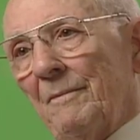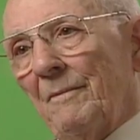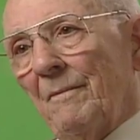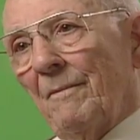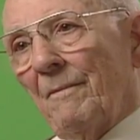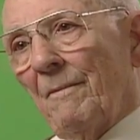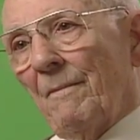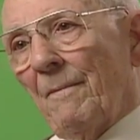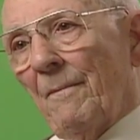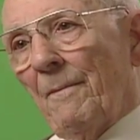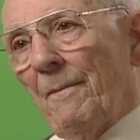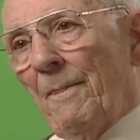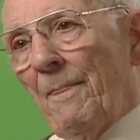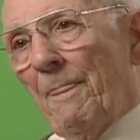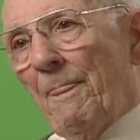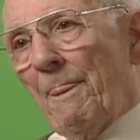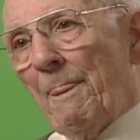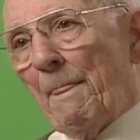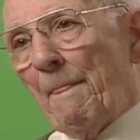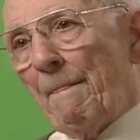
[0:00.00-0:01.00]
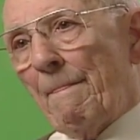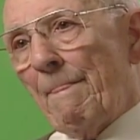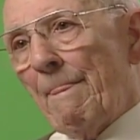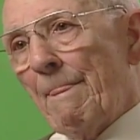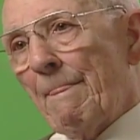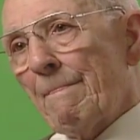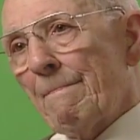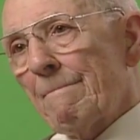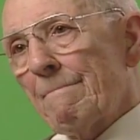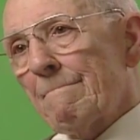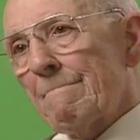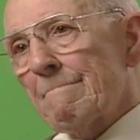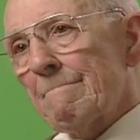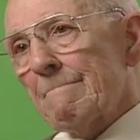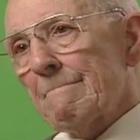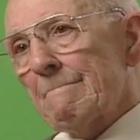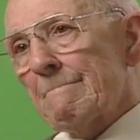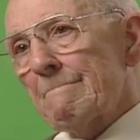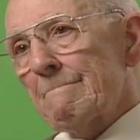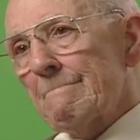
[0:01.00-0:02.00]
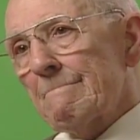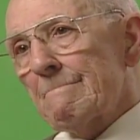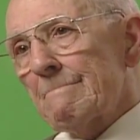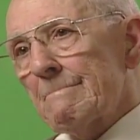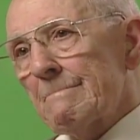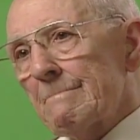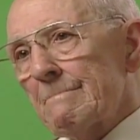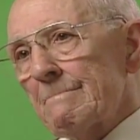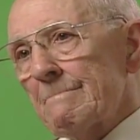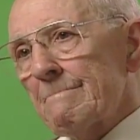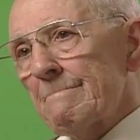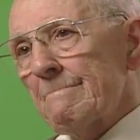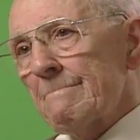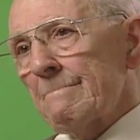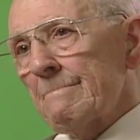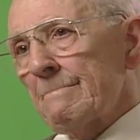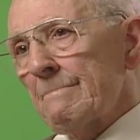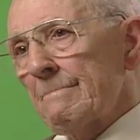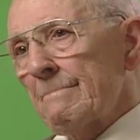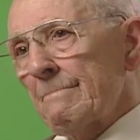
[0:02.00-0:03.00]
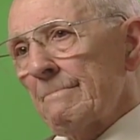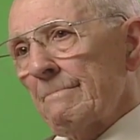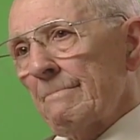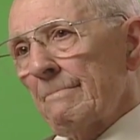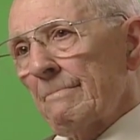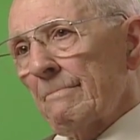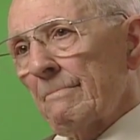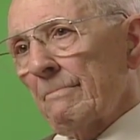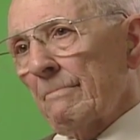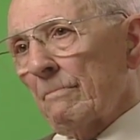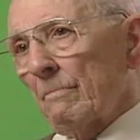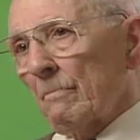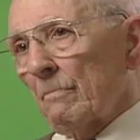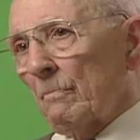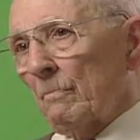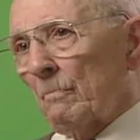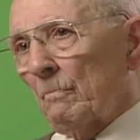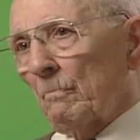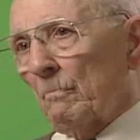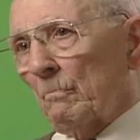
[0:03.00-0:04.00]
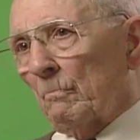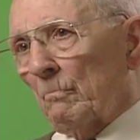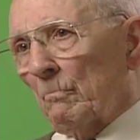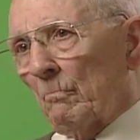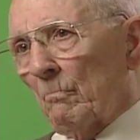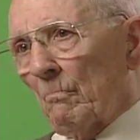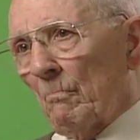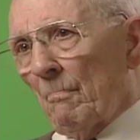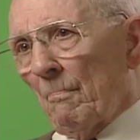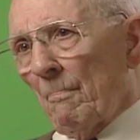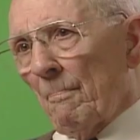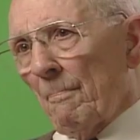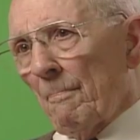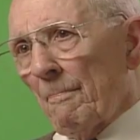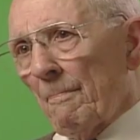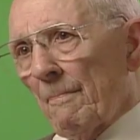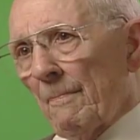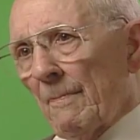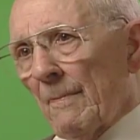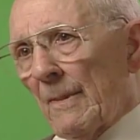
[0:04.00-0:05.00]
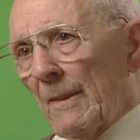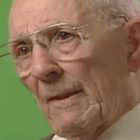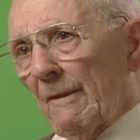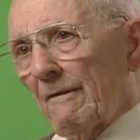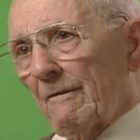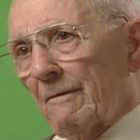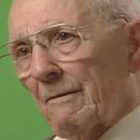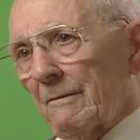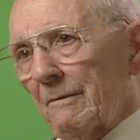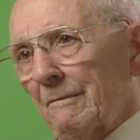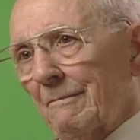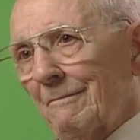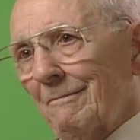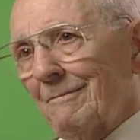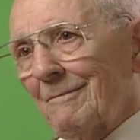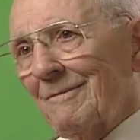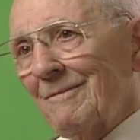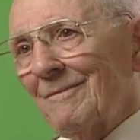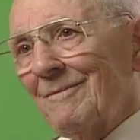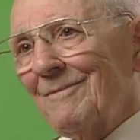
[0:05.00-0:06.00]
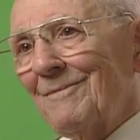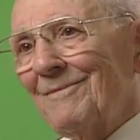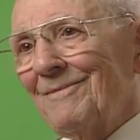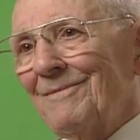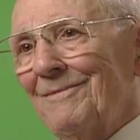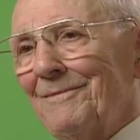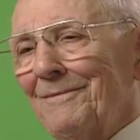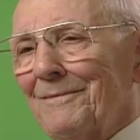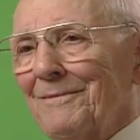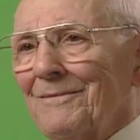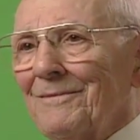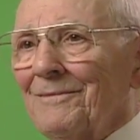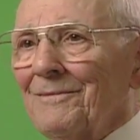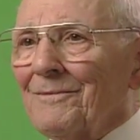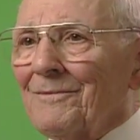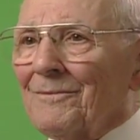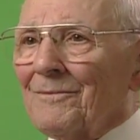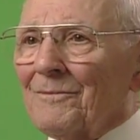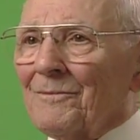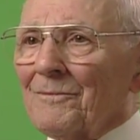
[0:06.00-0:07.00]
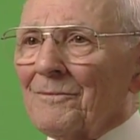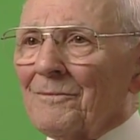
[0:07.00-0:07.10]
Let's talk about after the Manhattan Project now. And after the Manhattan Project, there was a transitional period, and then